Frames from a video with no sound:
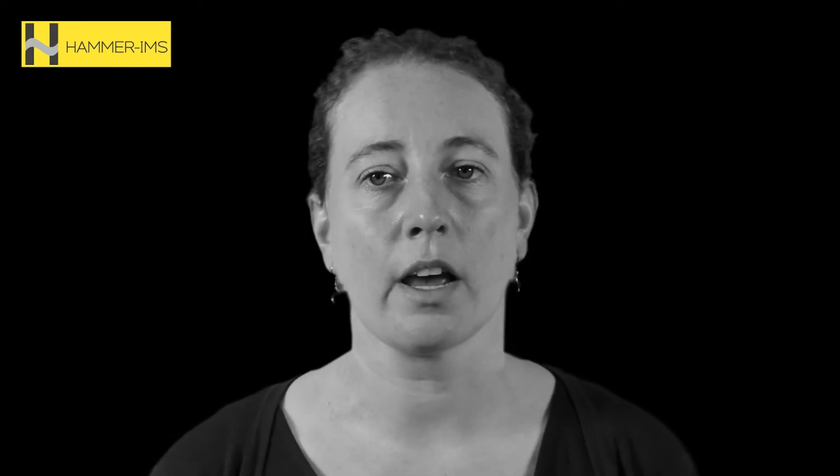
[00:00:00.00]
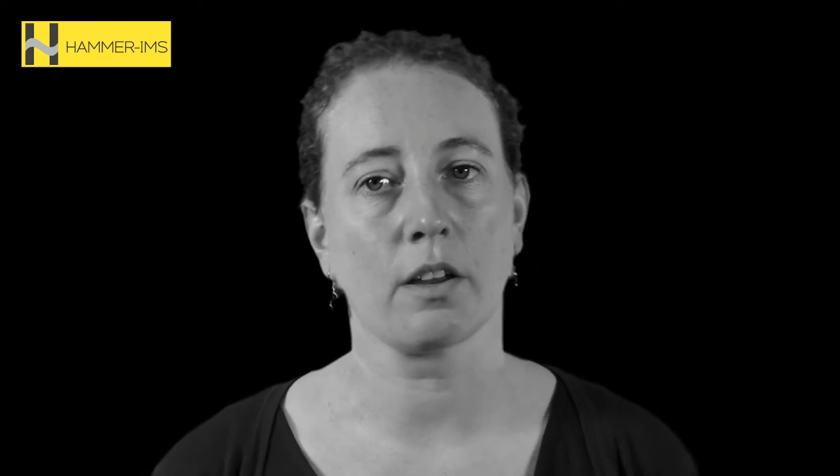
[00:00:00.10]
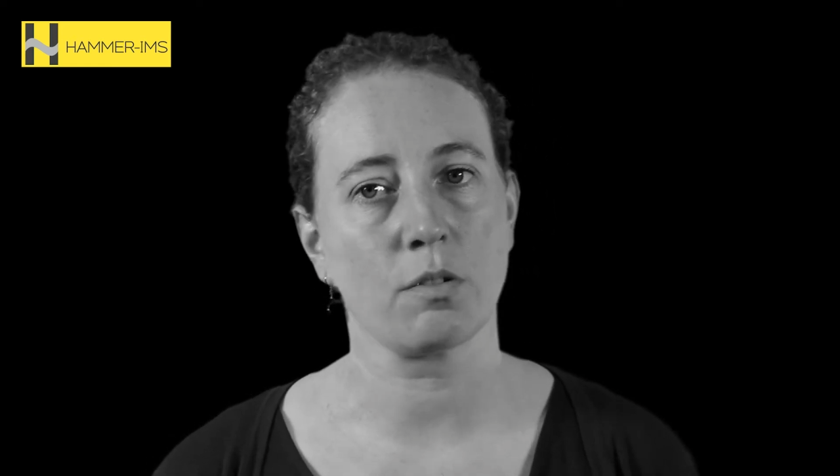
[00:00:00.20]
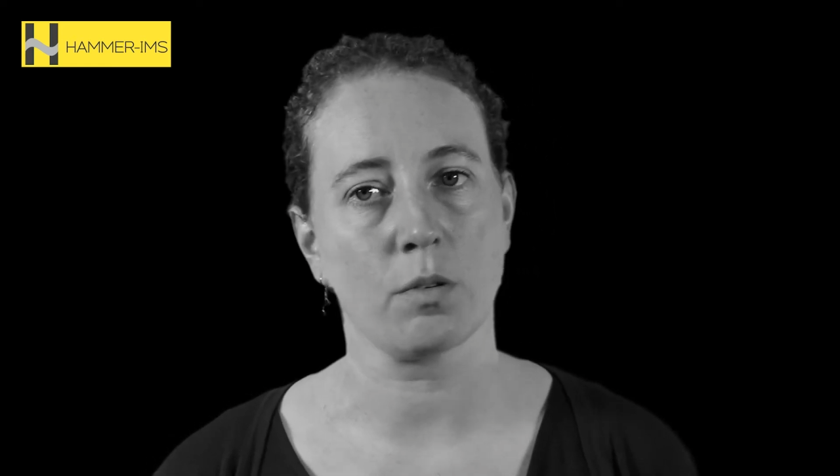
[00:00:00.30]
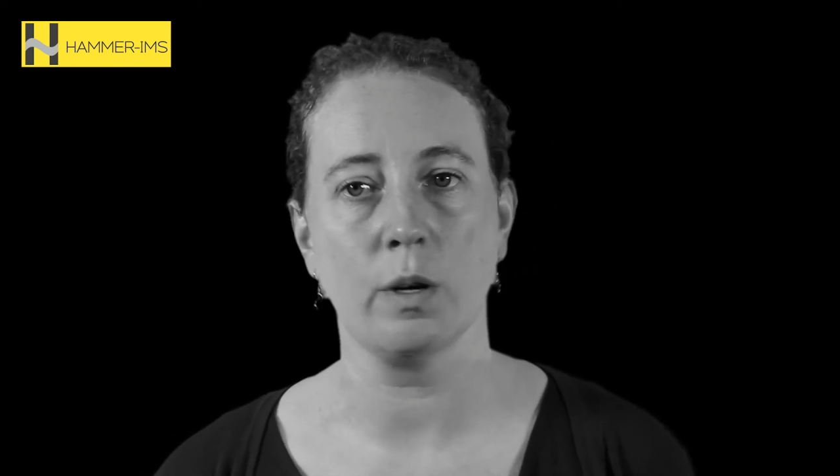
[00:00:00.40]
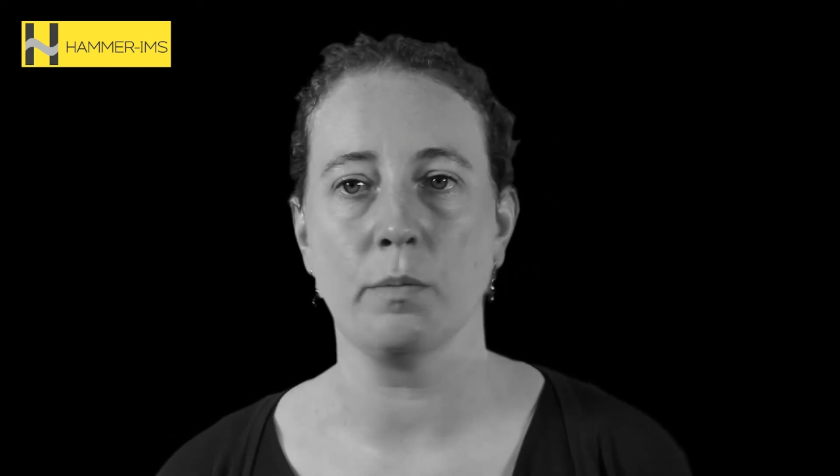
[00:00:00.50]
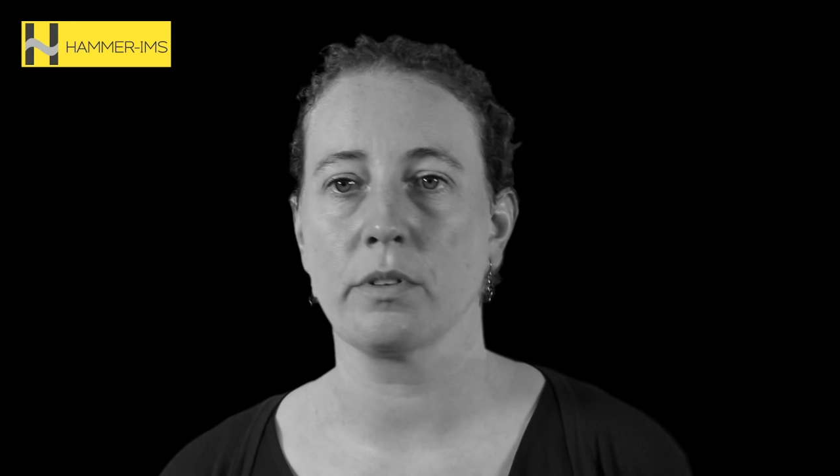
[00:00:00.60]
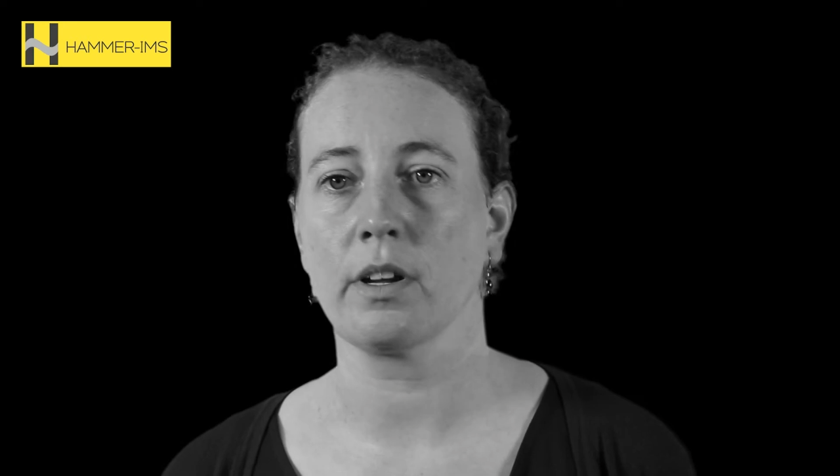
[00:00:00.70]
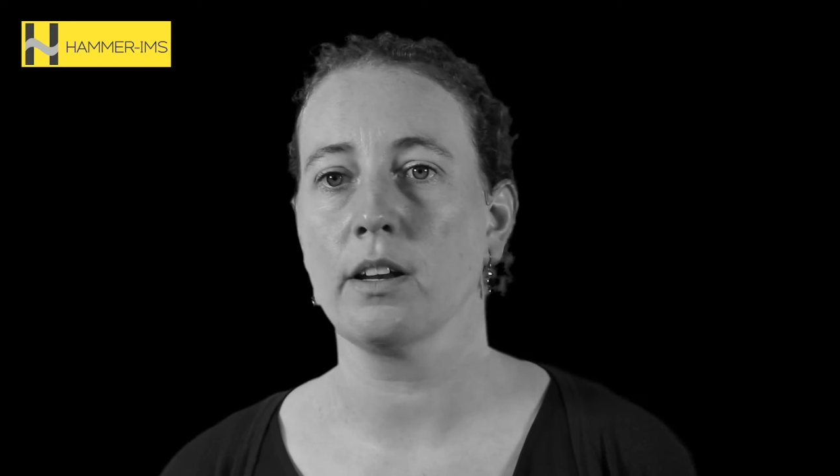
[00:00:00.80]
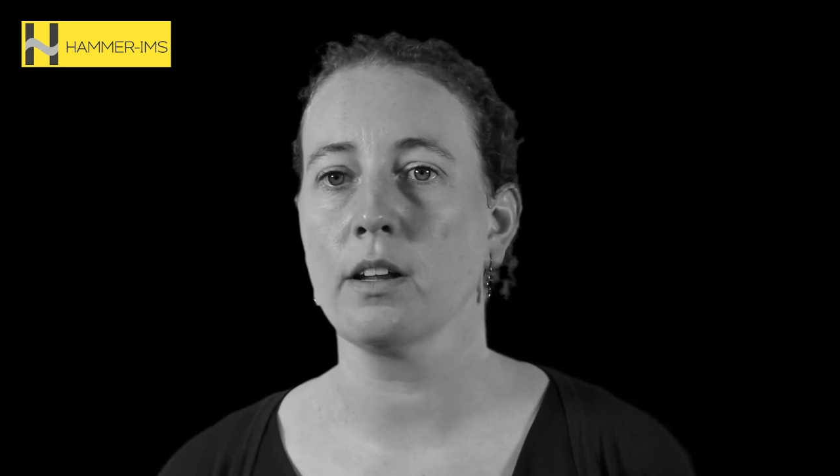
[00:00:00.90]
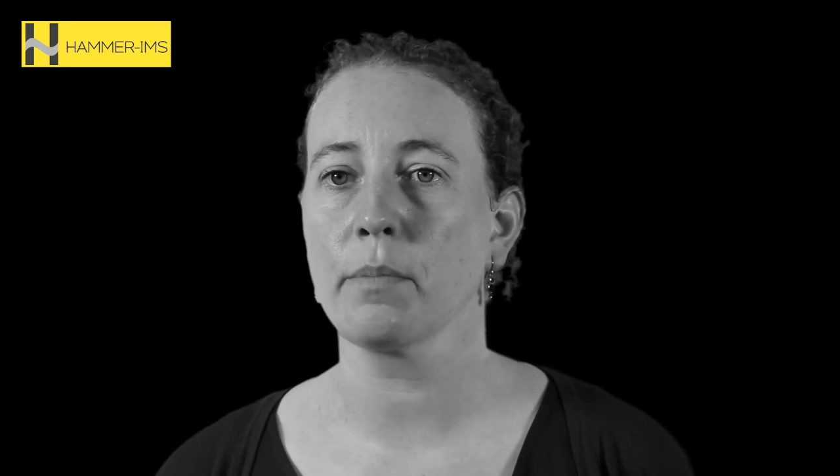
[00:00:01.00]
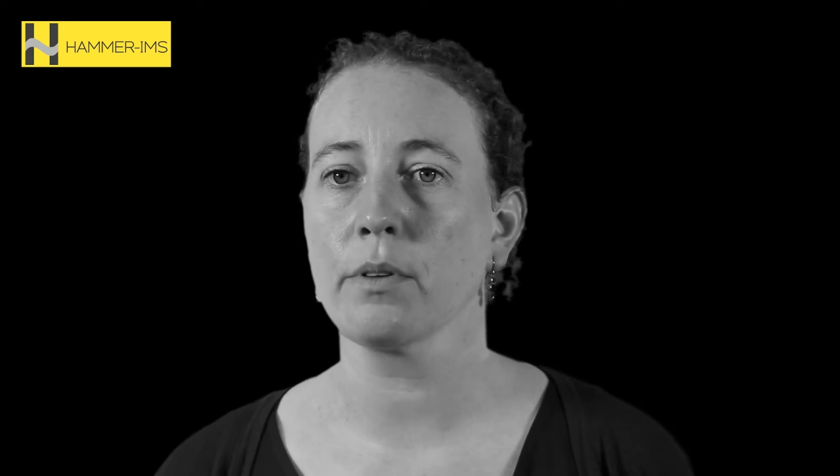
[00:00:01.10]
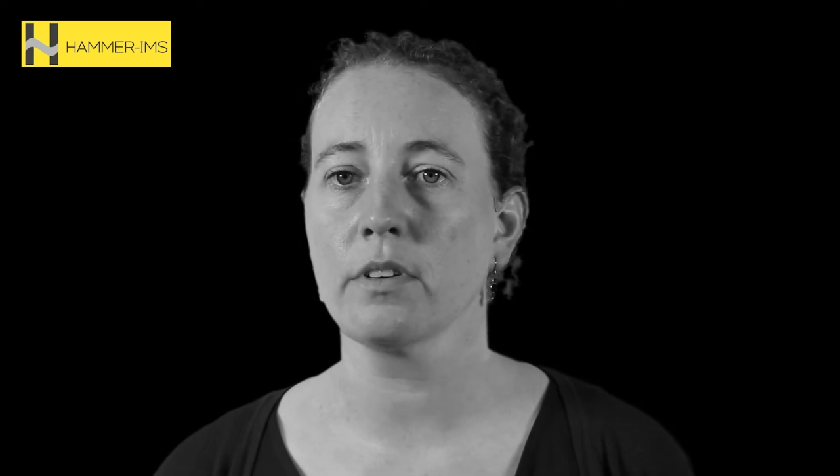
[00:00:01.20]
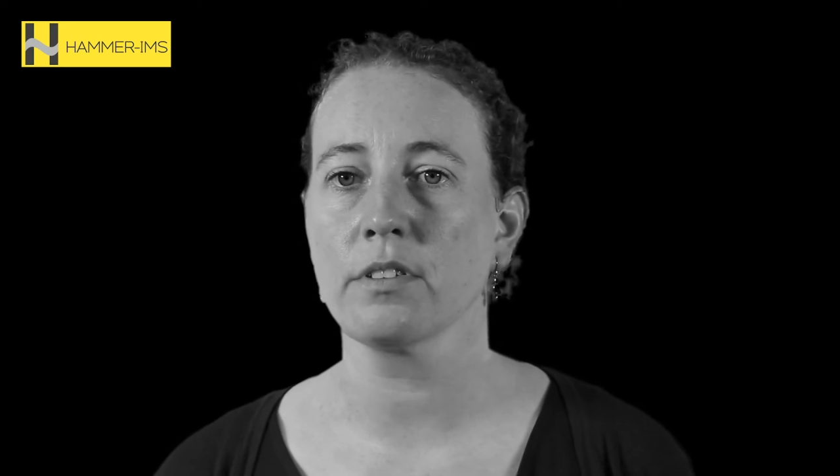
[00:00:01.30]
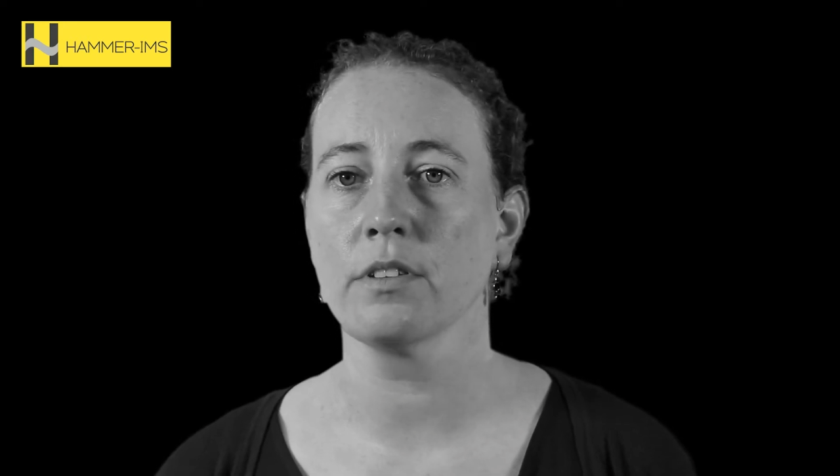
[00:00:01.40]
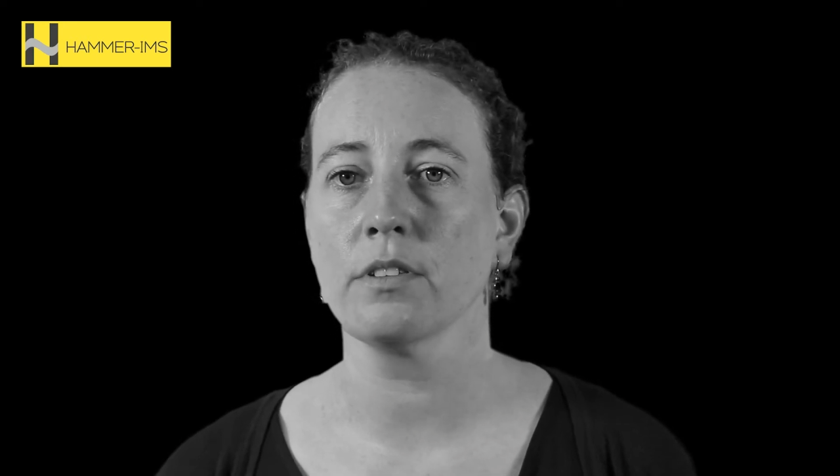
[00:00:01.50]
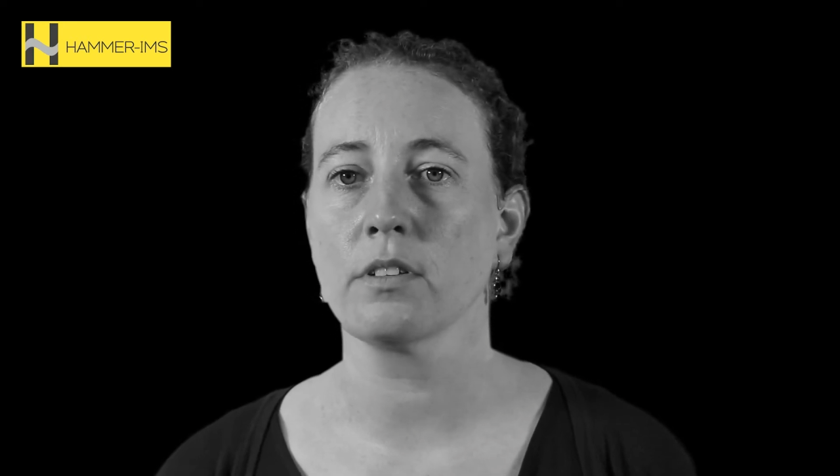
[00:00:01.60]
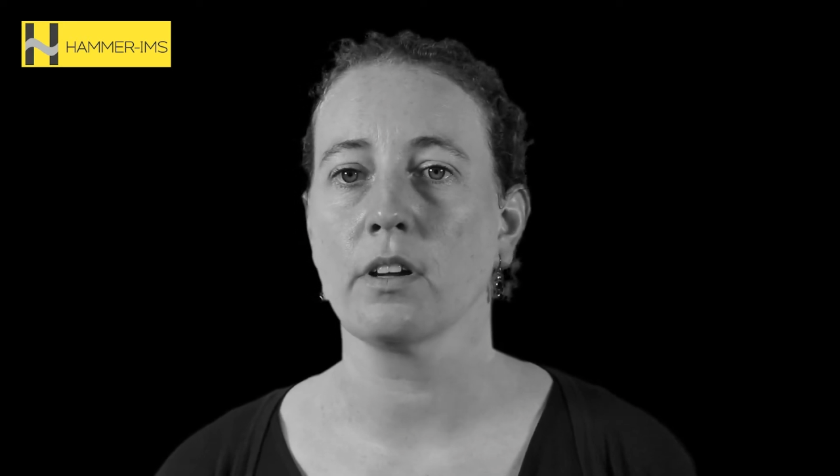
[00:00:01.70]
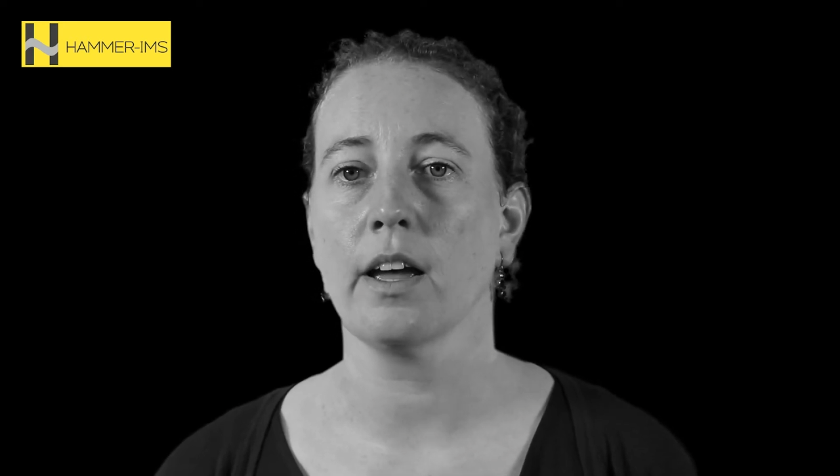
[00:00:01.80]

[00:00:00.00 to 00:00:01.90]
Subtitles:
extreme scanning positions,